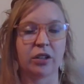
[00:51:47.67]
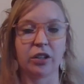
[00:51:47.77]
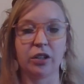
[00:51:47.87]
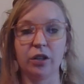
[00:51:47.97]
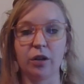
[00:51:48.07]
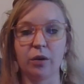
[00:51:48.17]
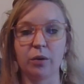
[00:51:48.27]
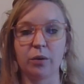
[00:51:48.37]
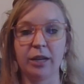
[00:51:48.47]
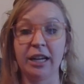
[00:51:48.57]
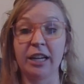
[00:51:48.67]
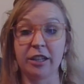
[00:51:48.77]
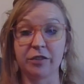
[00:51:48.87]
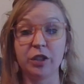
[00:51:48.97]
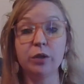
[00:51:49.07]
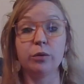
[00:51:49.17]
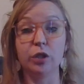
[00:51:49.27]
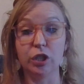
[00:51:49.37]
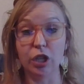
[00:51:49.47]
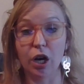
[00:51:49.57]
you know, if you
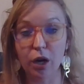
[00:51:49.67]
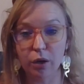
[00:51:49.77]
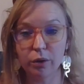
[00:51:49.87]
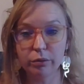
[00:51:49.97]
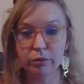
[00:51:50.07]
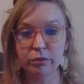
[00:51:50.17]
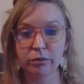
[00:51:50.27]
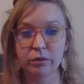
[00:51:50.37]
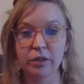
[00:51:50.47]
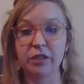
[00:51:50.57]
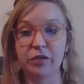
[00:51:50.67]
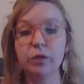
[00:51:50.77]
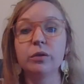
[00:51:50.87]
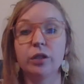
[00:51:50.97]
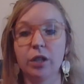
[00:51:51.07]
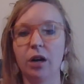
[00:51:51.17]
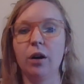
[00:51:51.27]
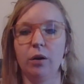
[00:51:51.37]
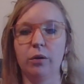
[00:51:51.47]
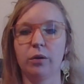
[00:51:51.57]
know, if you
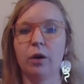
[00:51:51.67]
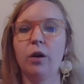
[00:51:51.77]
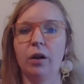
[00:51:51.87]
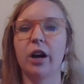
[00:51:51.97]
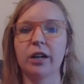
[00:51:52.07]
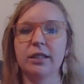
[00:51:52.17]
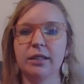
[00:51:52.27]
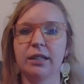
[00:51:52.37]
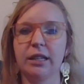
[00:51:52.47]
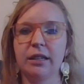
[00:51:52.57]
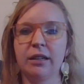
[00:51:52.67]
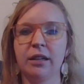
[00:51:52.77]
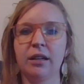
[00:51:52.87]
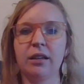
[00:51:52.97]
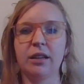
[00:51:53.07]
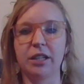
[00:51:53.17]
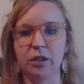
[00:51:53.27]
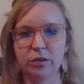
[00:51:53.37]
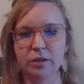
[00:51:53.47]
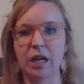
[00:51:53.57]
know wholeheartedly that
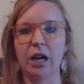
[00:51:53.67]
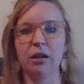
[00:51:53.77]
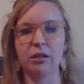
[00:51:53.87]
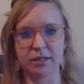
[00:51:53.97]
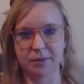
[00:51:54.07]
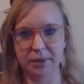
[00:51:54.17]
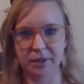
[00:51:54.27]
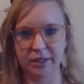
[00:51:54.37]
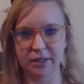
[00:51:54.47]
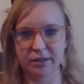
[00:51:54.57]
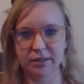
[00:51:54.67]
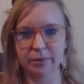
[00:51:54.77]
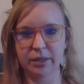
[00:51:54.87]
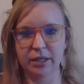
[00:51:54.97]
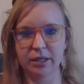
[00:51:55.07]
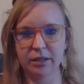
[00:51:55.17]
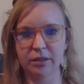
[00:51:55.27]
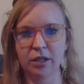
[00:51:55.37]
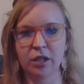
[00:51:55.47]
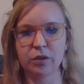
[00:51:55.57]
you saw or experienced something,
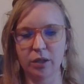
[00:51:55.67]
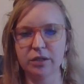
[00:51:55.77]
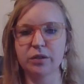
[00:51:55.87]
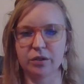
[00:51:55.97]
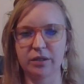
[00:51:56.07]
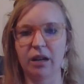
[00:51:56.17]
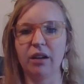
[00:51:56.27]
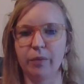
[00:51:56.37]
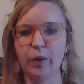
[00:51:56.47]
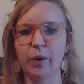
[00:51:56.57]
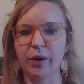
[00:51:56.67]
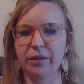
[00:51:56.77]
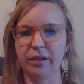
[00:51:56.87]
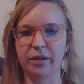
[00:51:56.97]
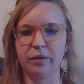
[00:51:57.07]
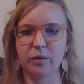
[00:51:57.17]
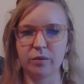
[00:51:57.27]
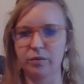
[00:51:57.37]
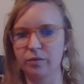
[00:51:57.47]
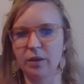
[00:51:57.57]
trust yourself more than
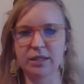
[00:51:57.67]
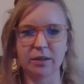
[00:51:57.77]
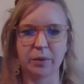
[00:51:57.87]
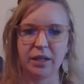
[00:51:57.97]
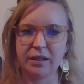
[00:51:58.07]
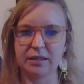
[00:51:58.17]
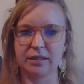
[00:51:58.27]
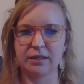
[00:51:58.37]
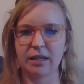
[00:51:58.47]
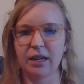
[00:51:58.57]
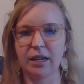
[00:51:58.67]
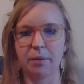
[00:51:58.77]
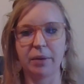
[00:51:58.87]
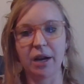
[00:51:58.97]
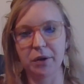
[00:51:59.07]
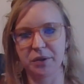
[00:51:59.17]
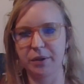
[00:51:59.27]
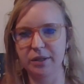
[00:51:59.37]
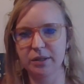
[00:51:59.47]
what someone else is saying about your